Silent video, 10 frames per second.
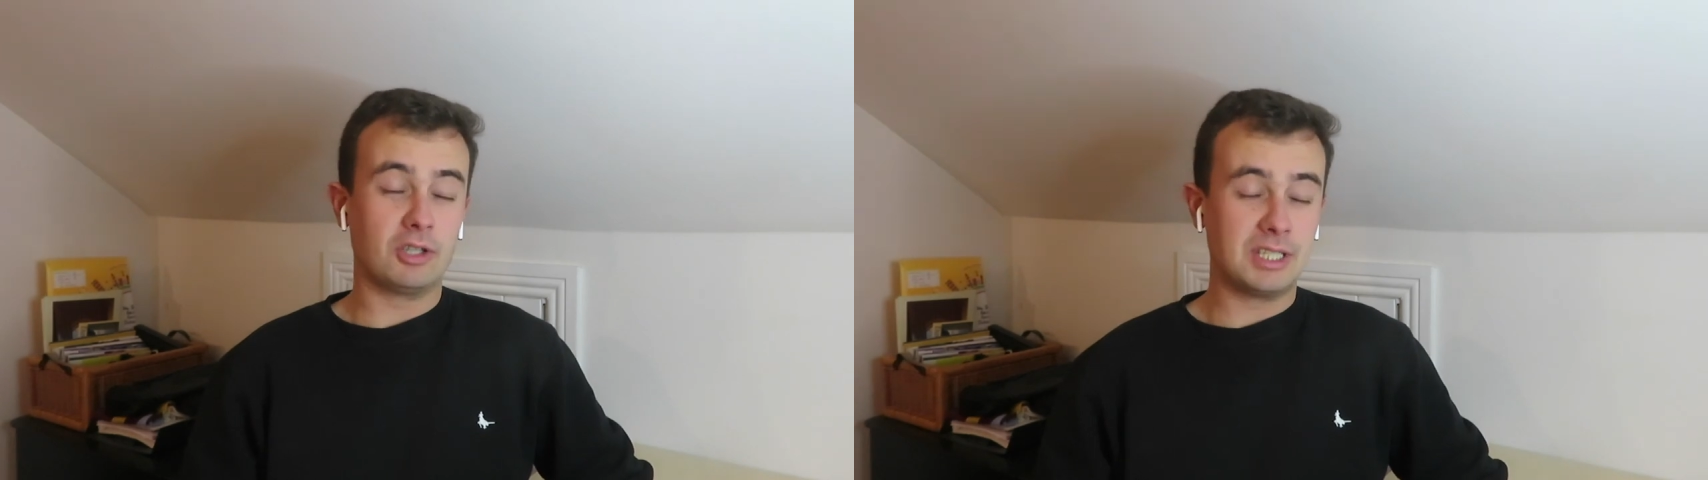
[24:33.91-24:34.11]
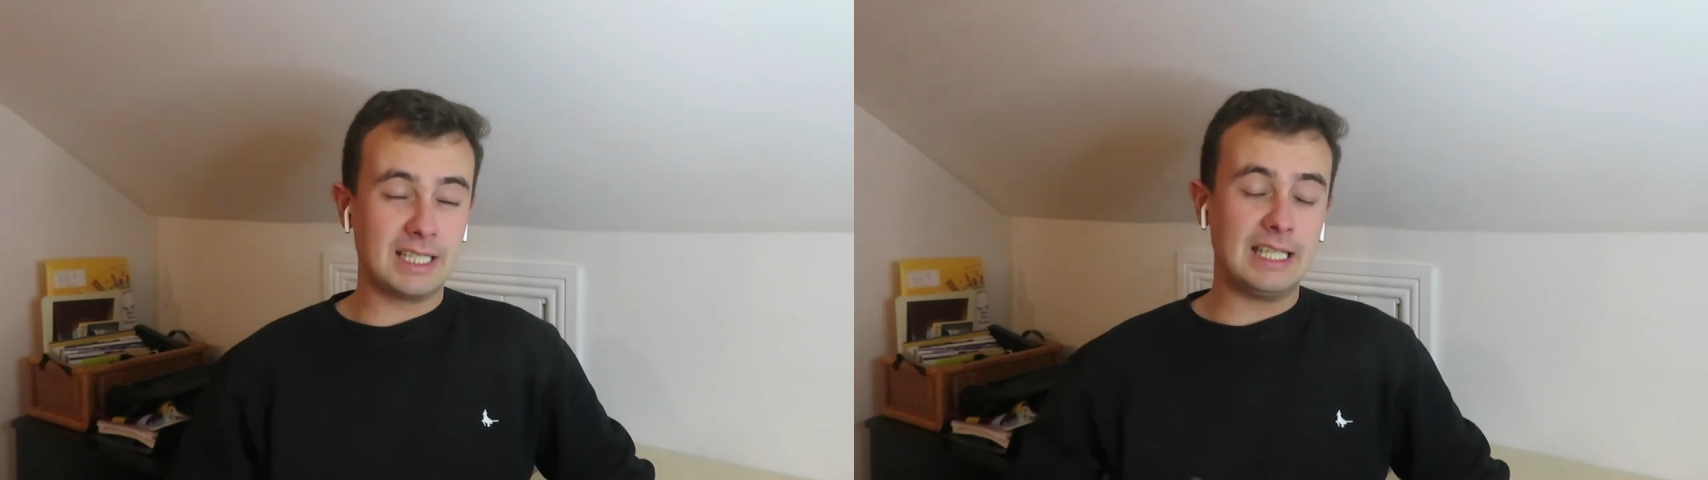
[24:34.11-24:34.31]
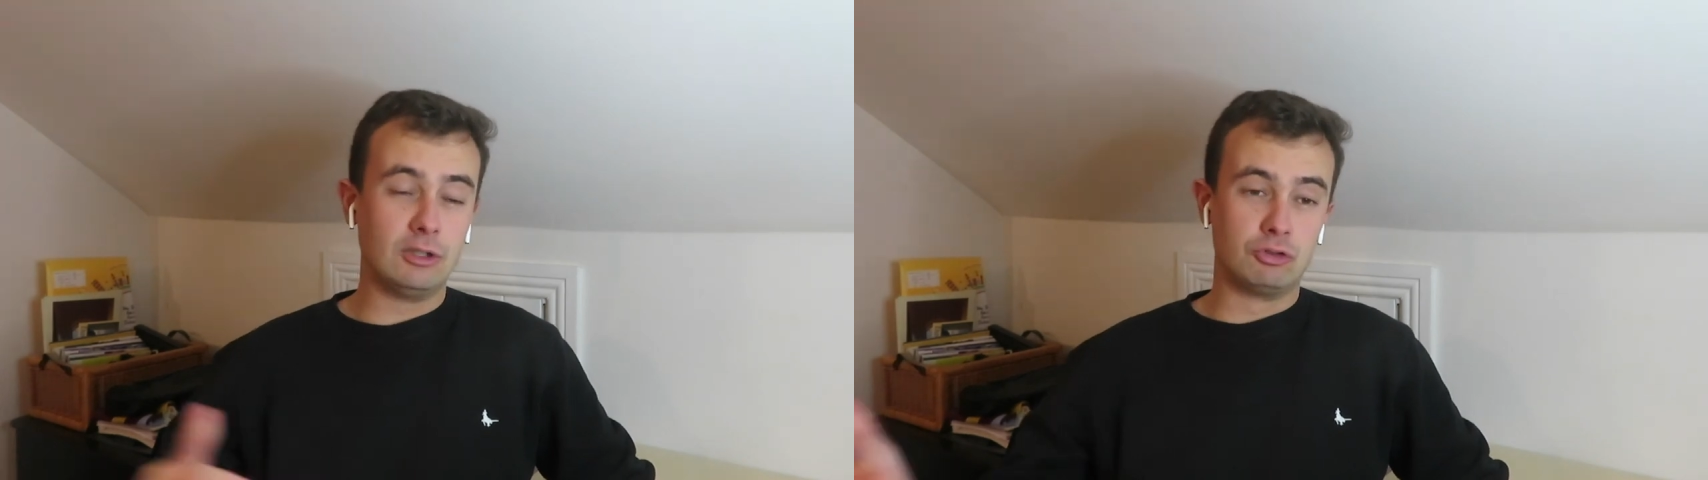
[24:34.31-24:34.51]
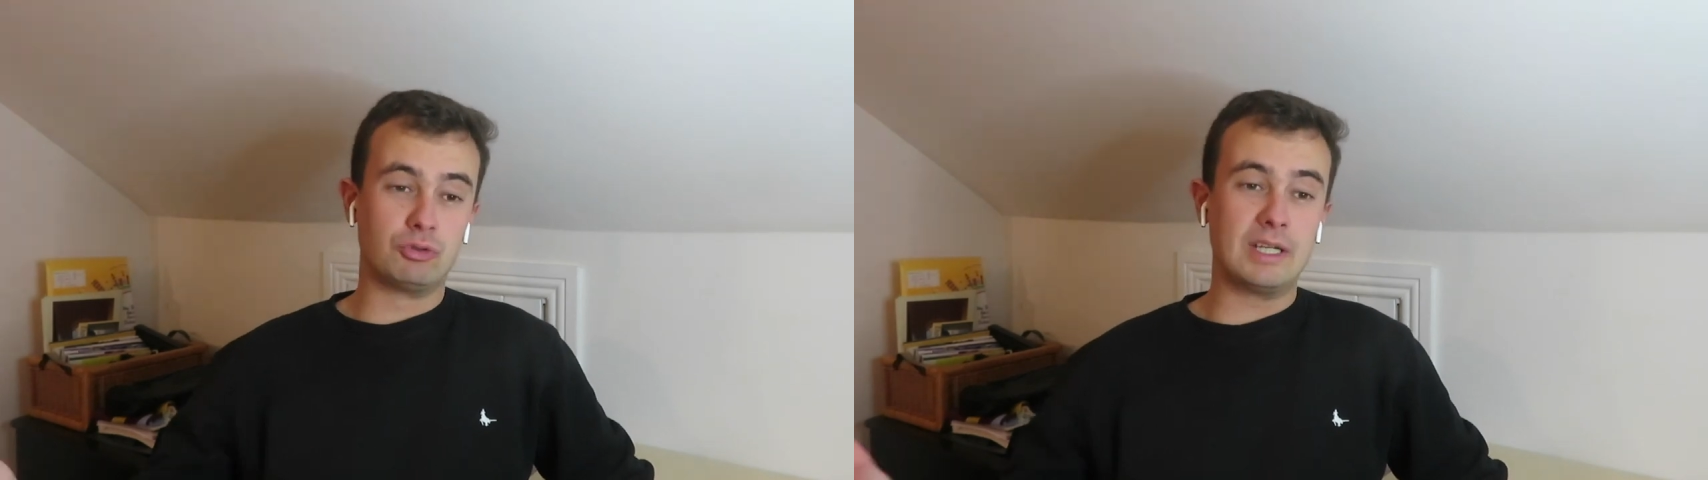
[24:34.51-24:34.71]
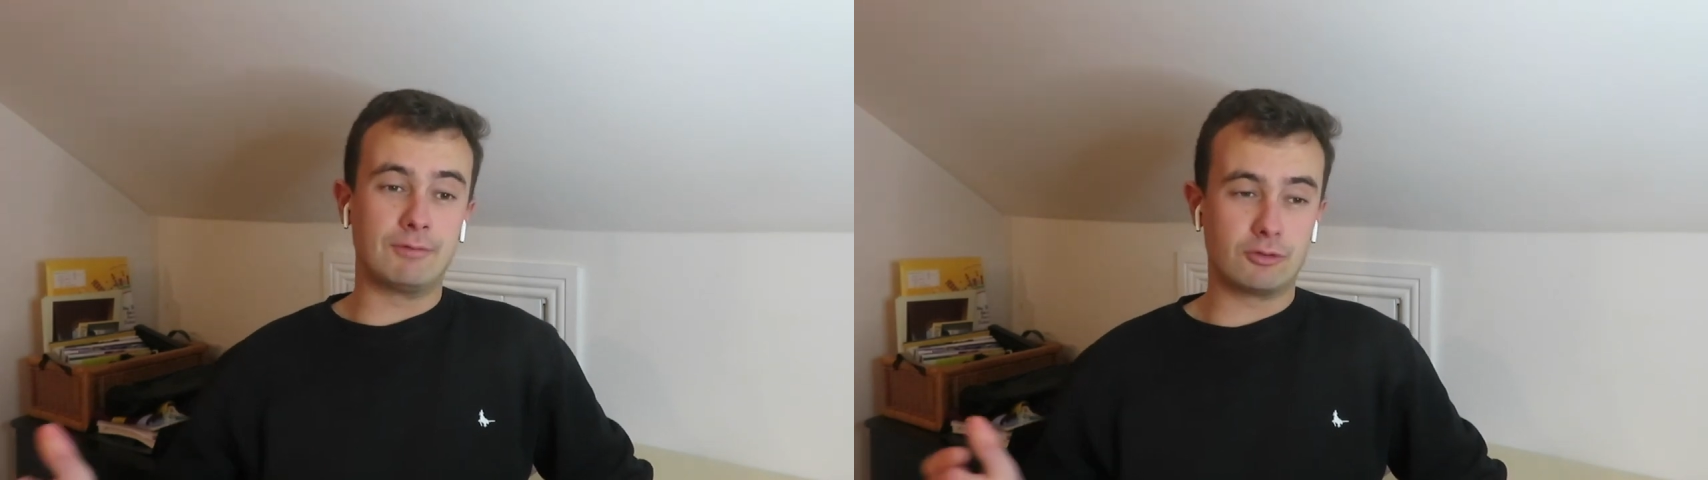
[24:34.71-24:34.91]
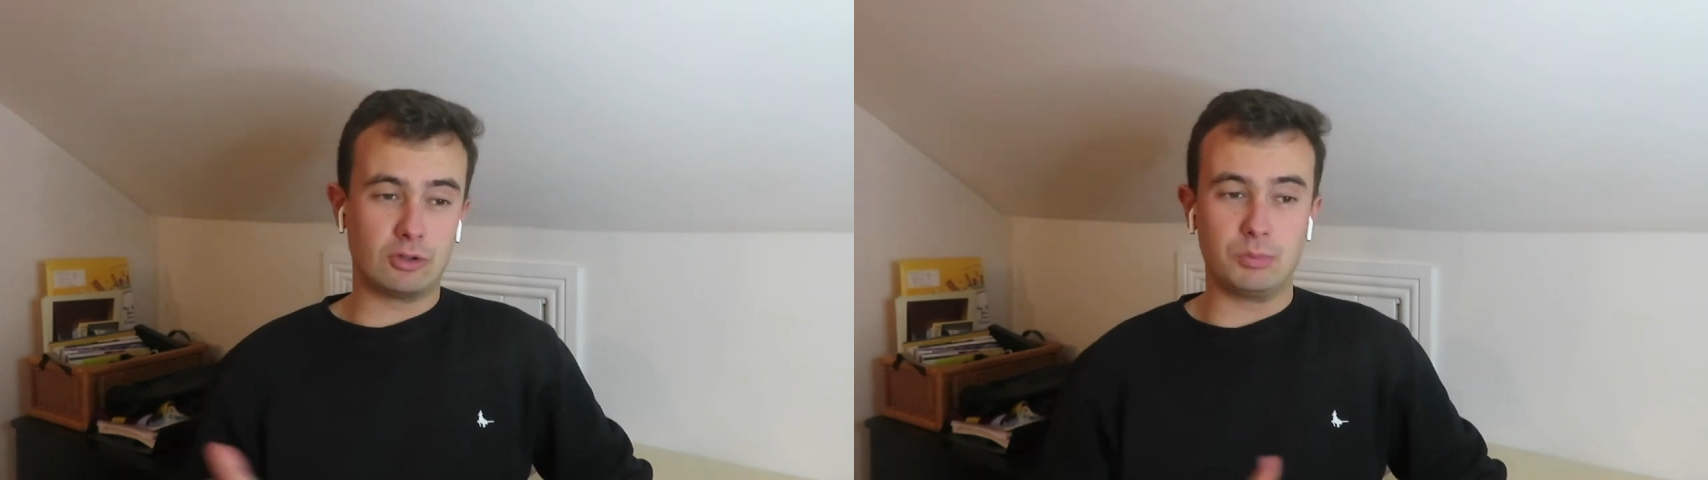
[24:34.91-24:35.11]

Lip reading: I think he'll drift.